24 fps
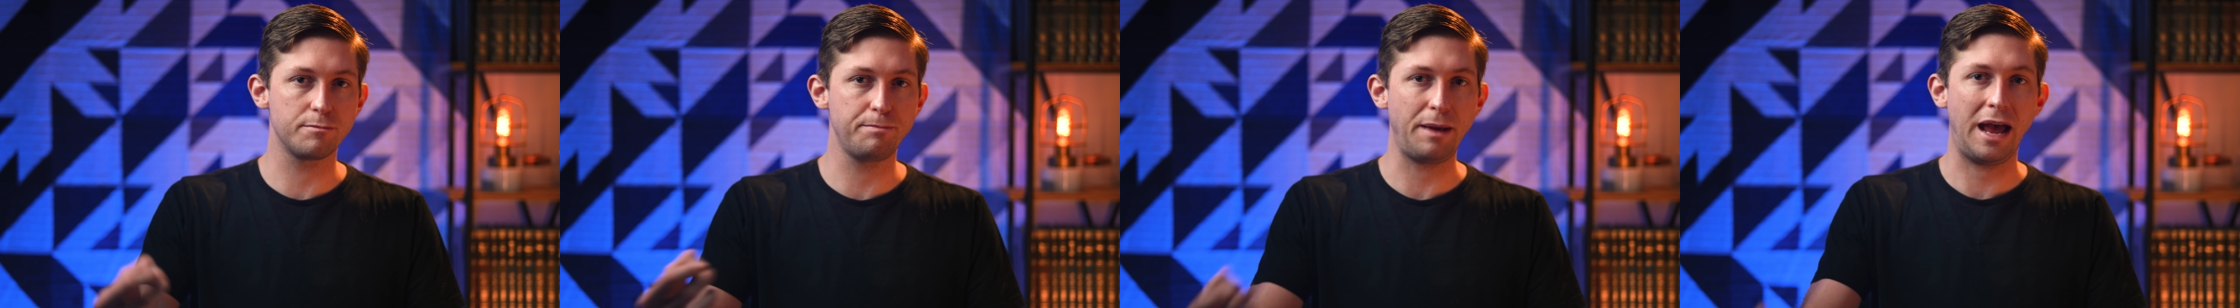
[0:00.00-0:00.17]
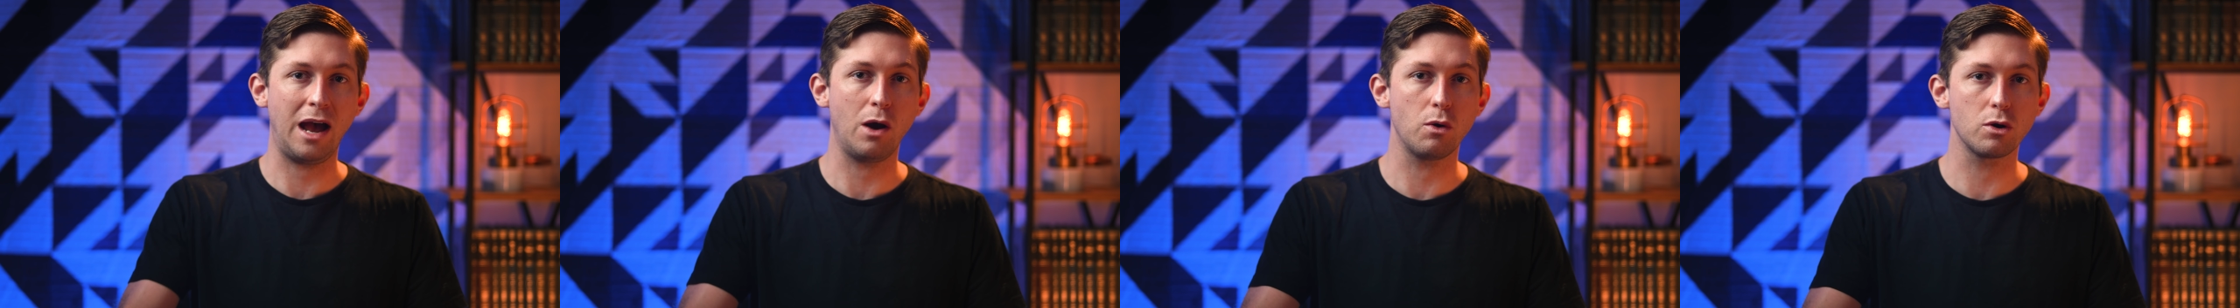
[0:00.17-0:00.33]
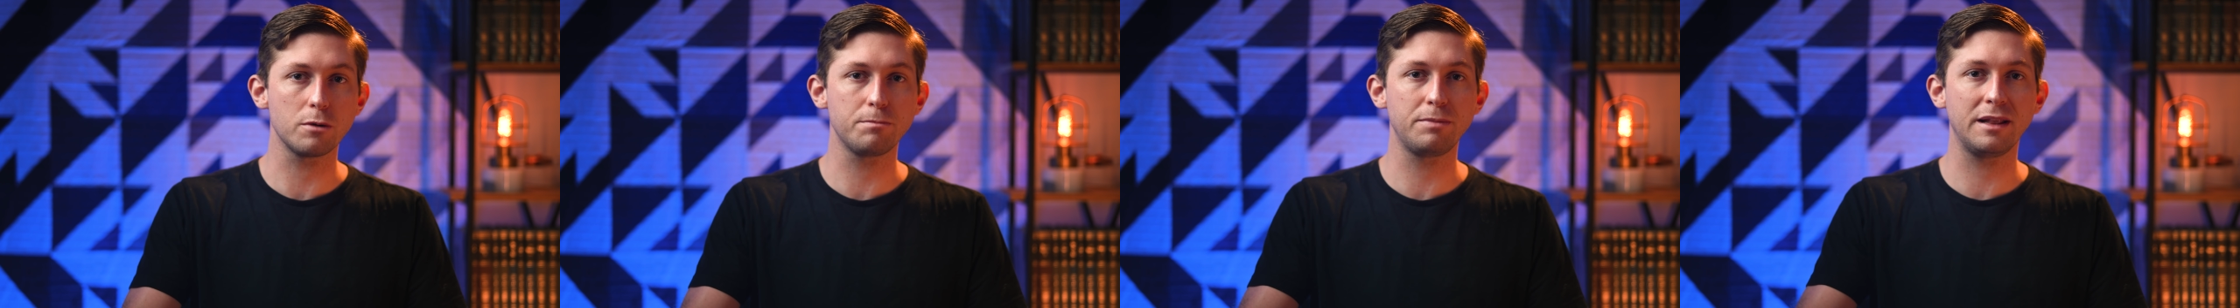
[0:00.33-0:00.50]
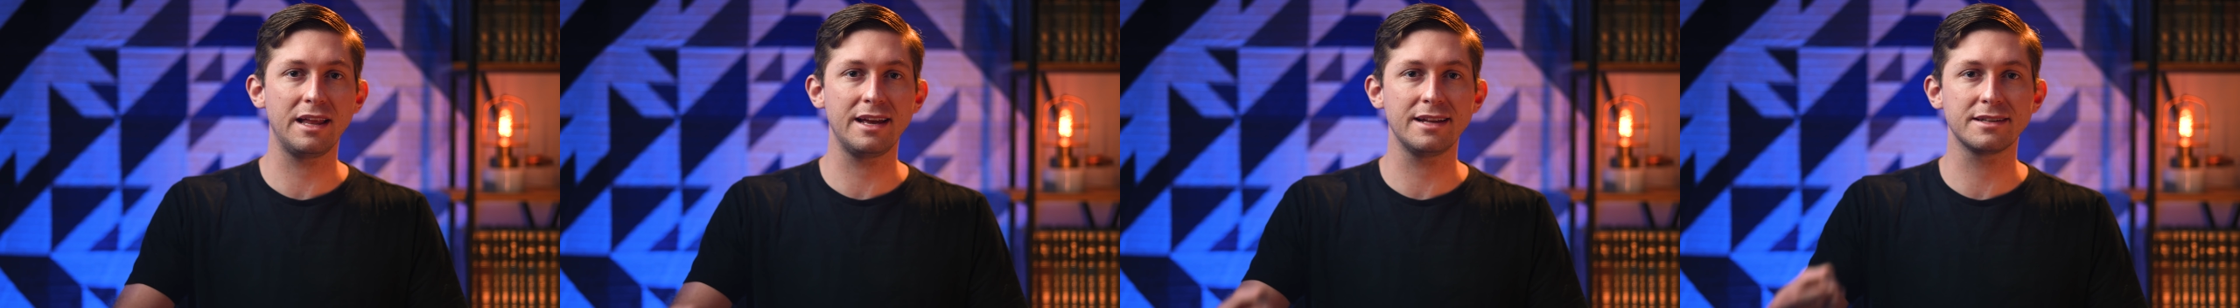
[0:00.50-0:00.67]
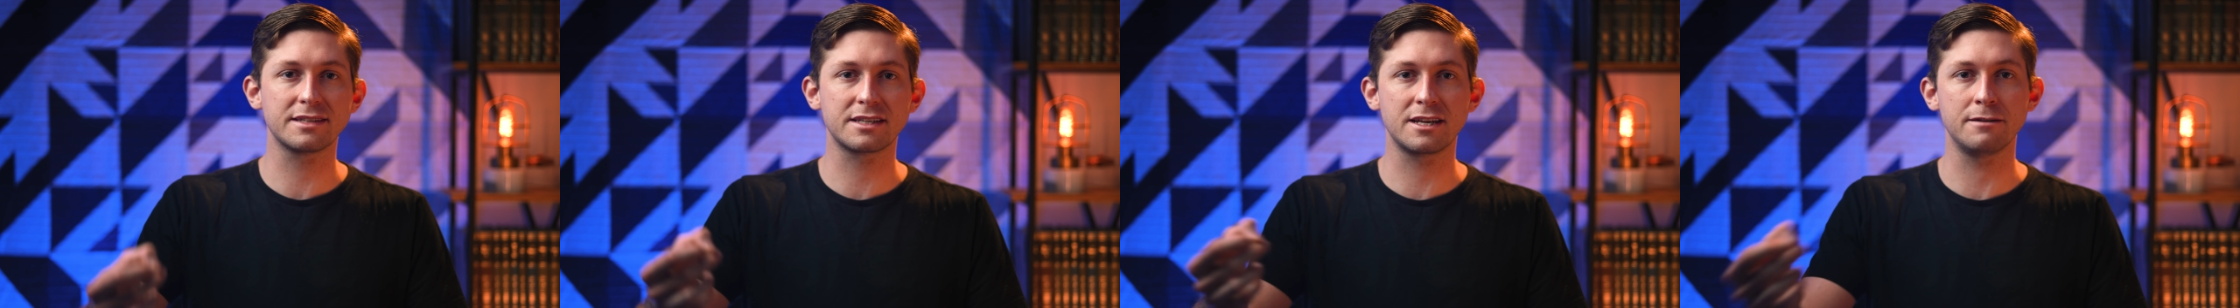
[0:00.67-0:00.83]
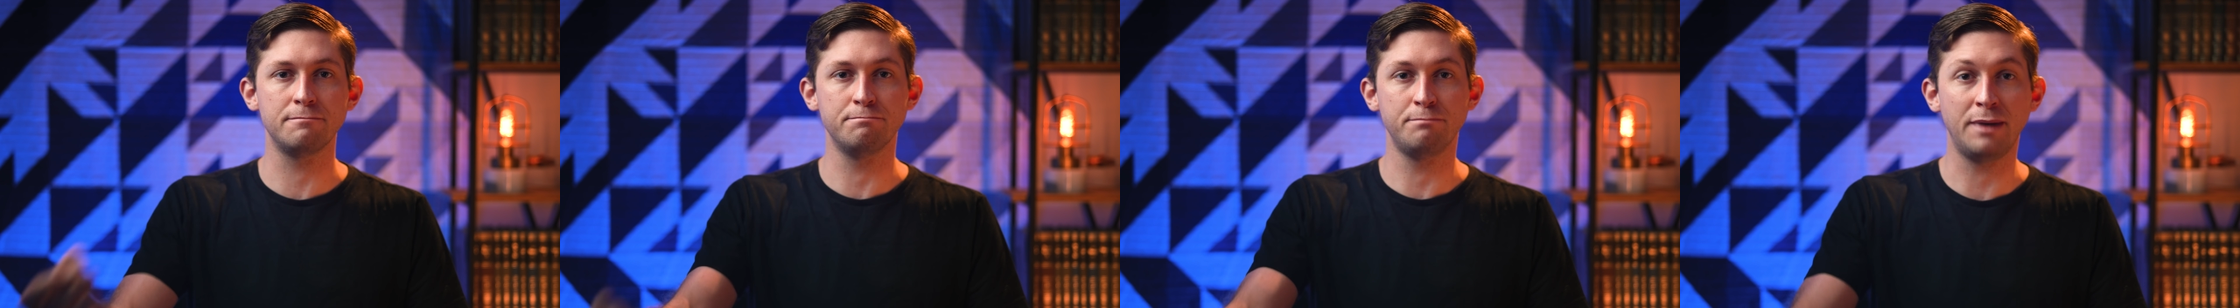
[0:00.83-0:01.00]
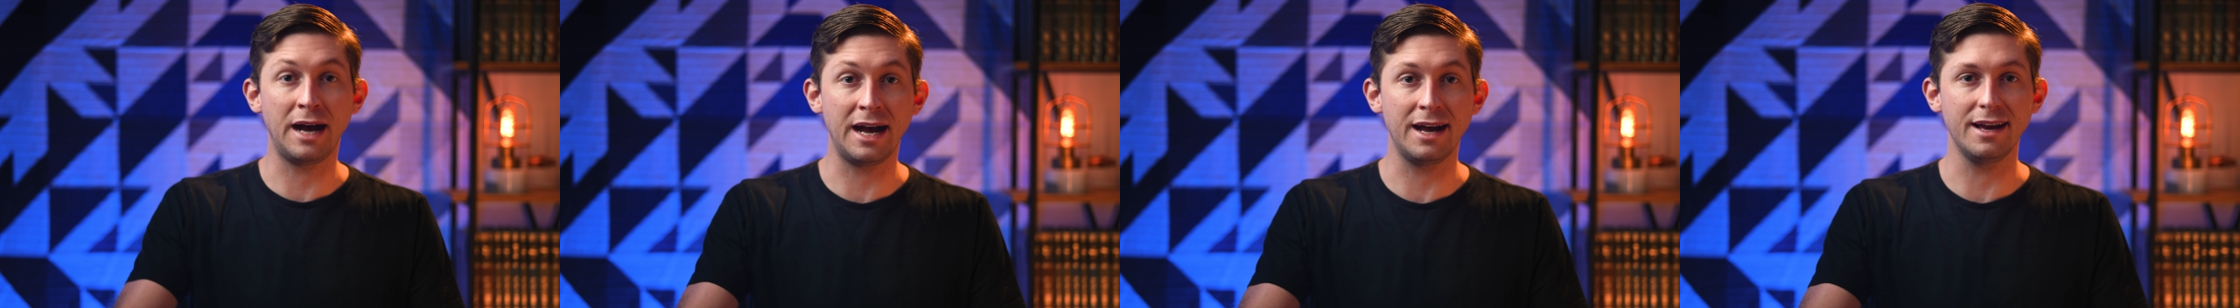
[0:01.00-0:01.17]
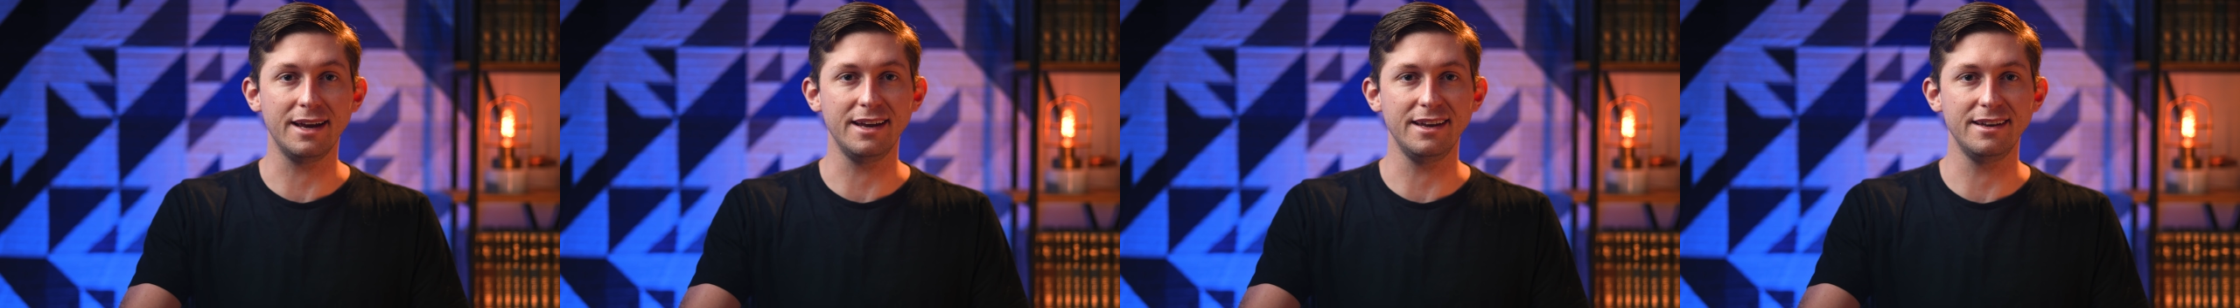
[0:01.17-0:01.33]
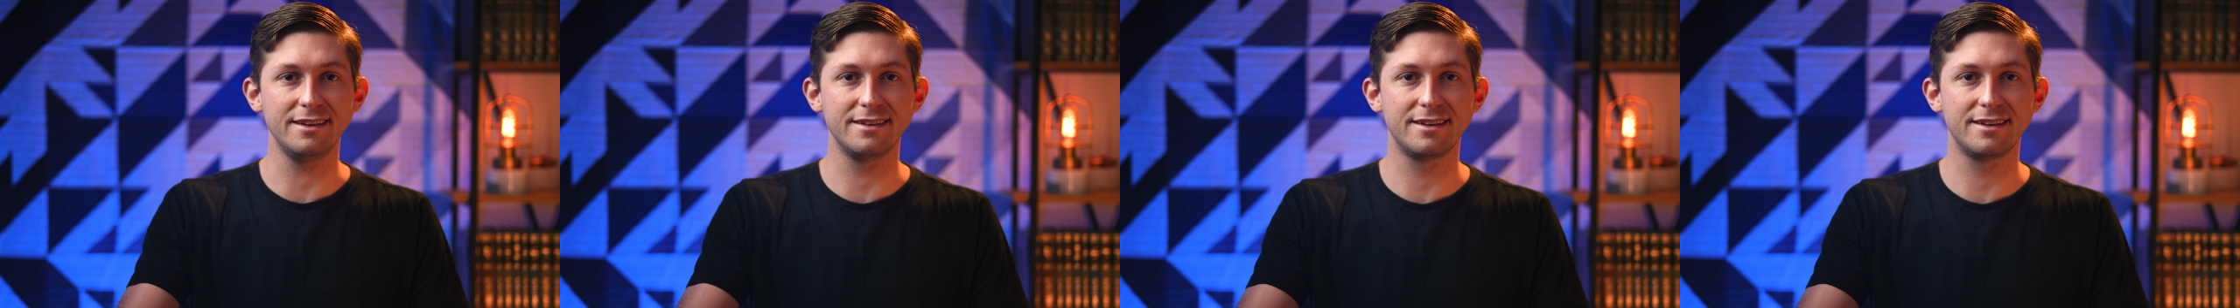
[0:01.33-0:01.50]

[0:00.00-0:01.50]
power plants combined.